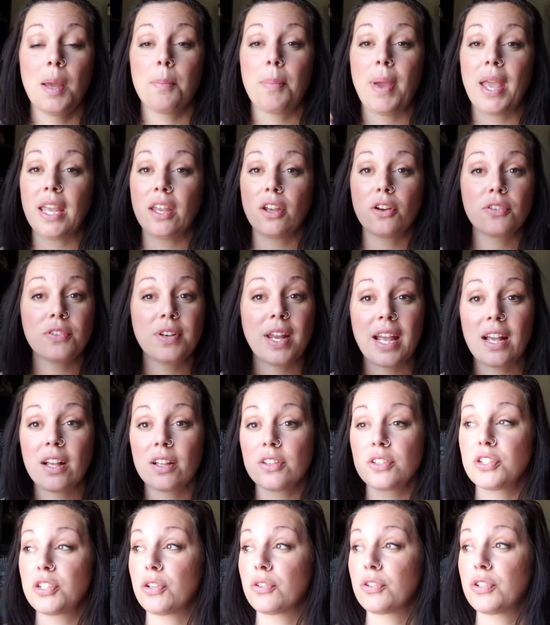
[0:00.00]
paint your
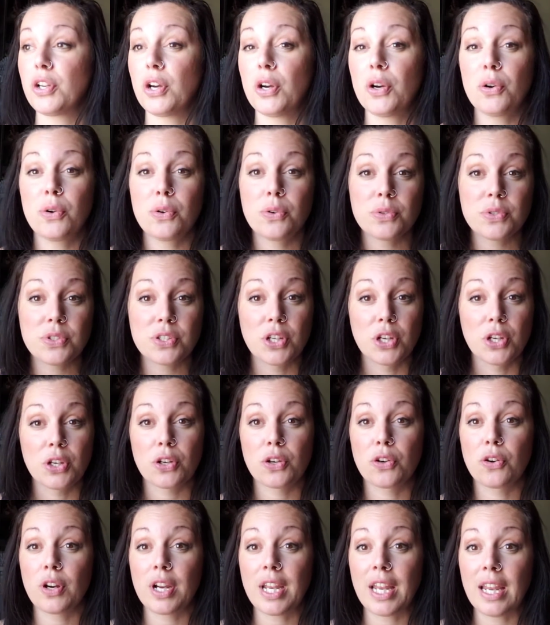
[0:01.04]
nails, your toes
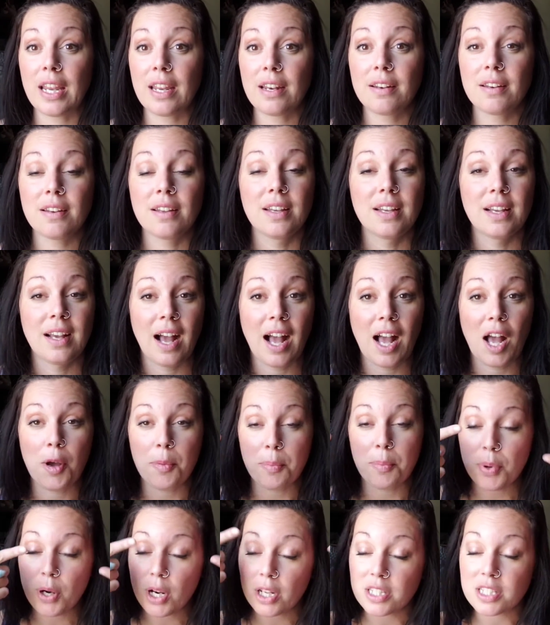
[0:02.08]
green,
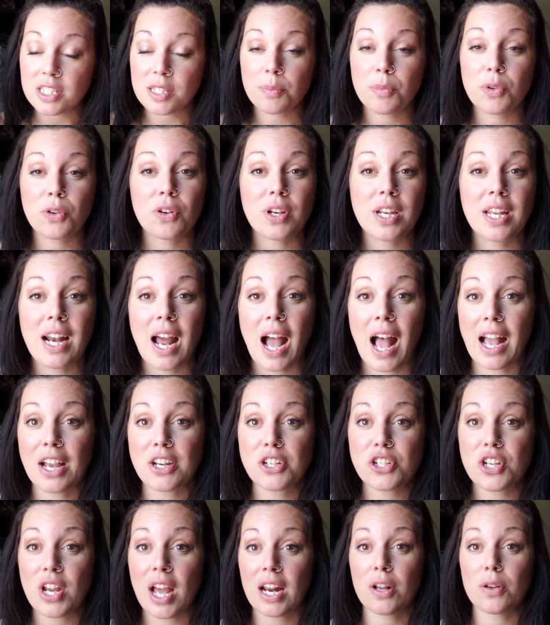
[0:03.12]
put on some green
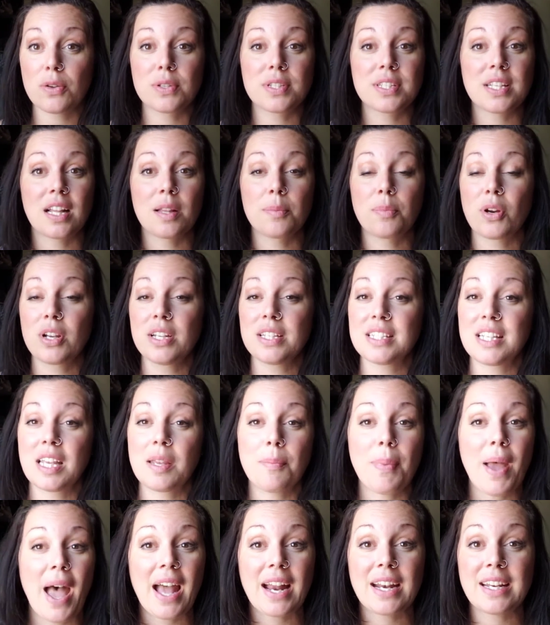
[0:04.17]
eyeshadow, celebrate
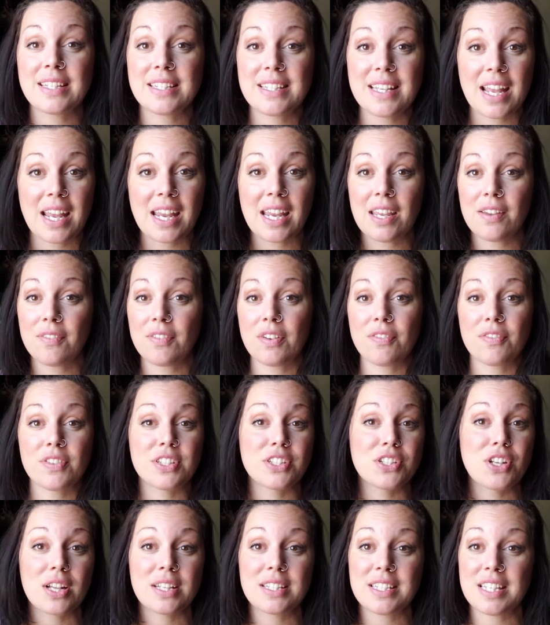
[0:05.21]
St. Patty's Day, even if
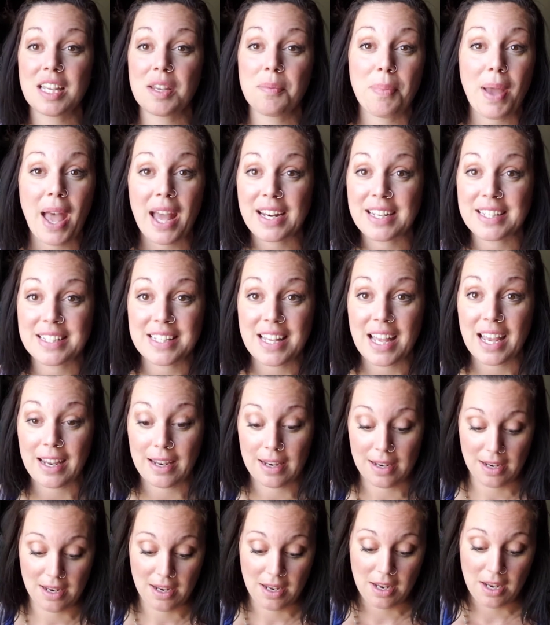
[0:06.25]
it's not St. Patty's Day,
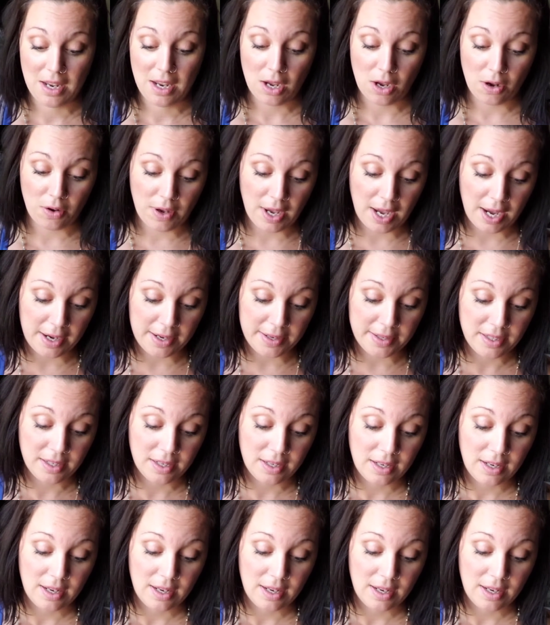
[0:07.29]
okay?